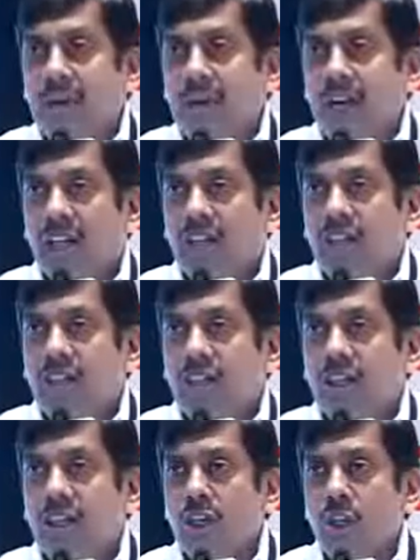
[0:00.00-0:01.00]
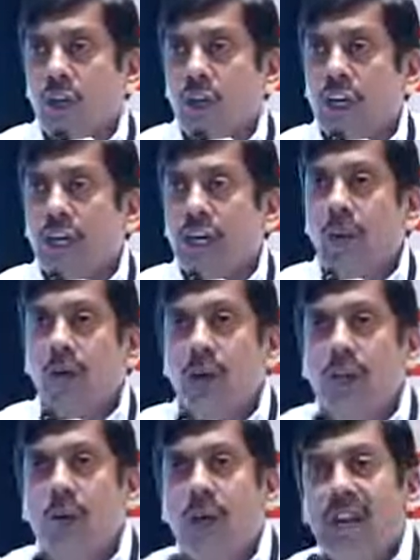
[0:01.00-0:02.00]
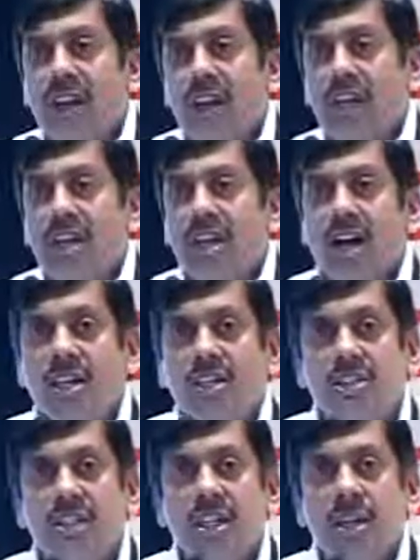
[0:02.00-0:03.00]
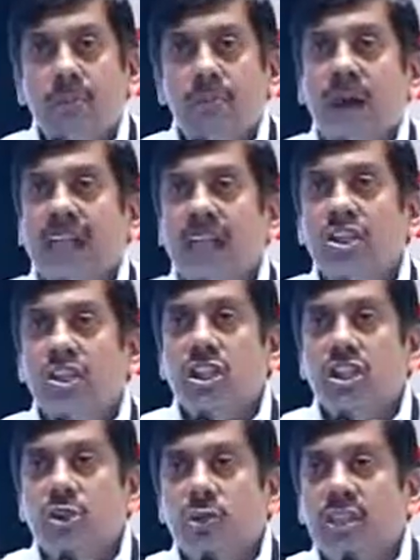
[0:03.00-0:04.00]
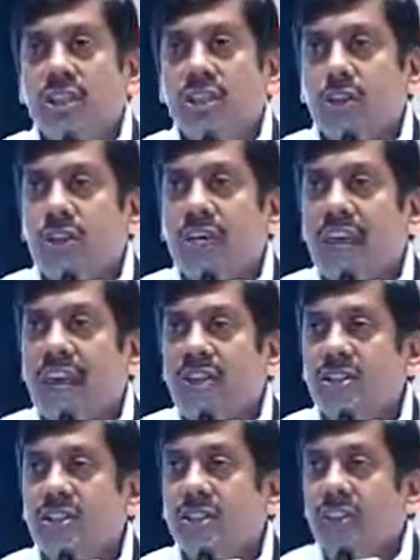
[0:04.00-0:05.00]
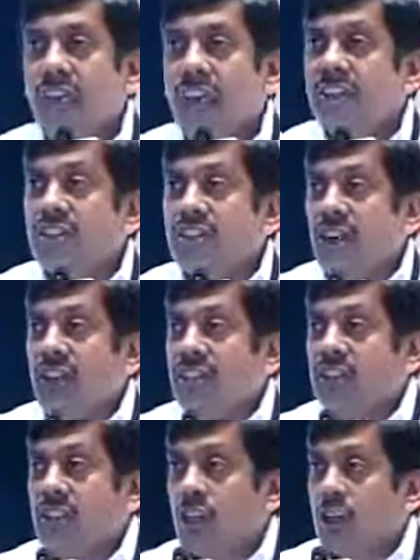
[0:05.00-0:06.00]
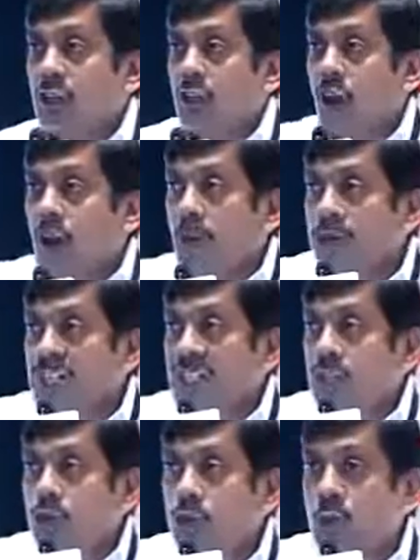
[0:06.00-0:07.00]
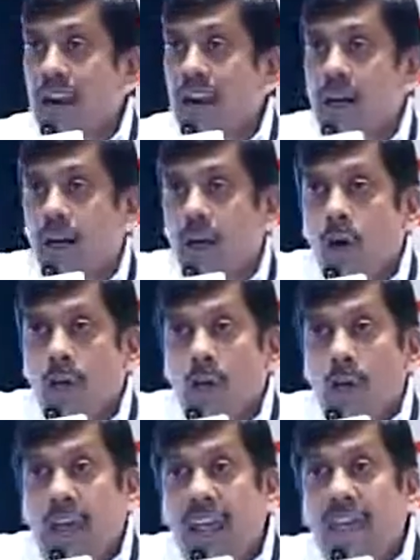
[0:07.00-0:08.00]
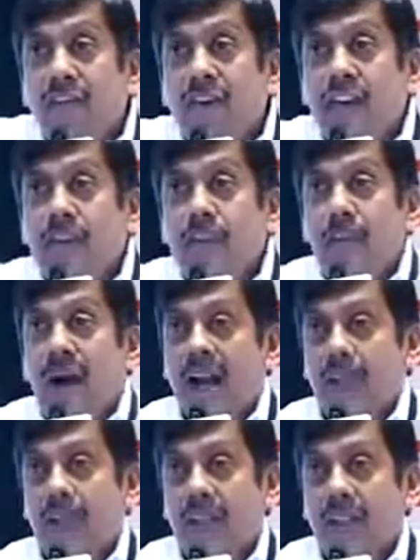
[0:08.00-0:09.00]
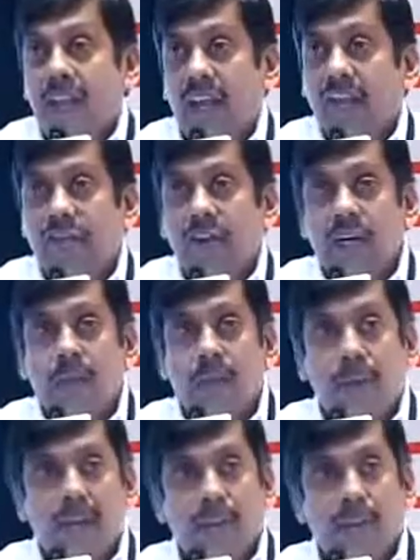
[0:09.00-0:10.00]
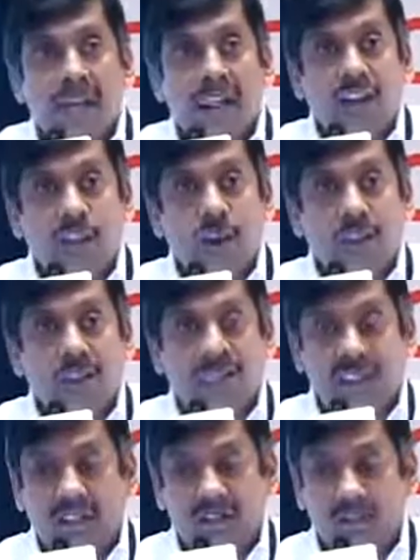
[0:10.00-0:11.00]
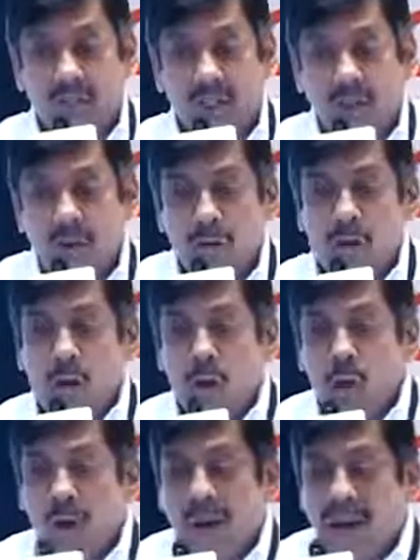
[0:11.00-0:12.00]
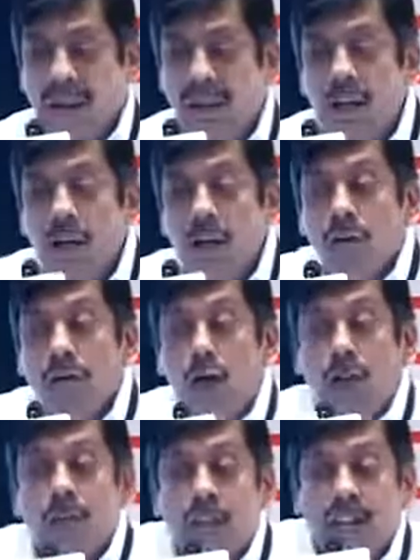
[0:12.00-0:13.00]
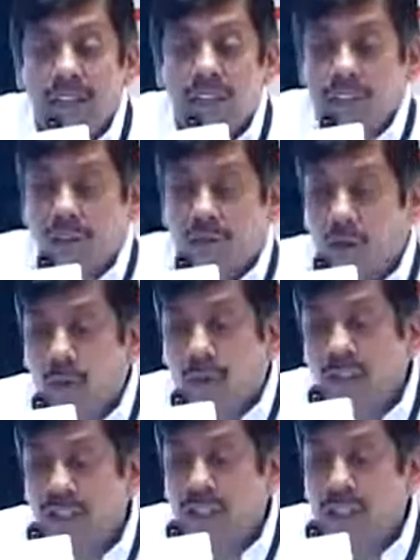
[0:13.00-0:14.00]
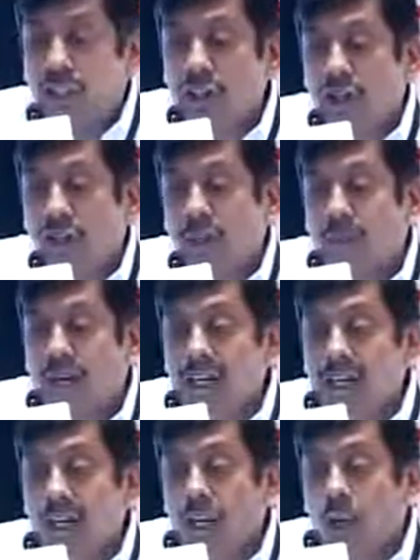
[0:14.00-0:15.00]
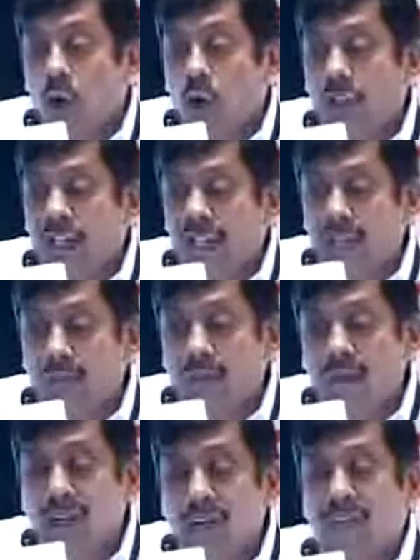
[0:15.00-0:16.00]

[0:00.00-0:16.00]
followed by formalization of a multi-core team fixing clear responsibilities. It was not an IT initiative. In our company, when we took about the ERP, We never asked our IT department to spearhead it. Rather, the top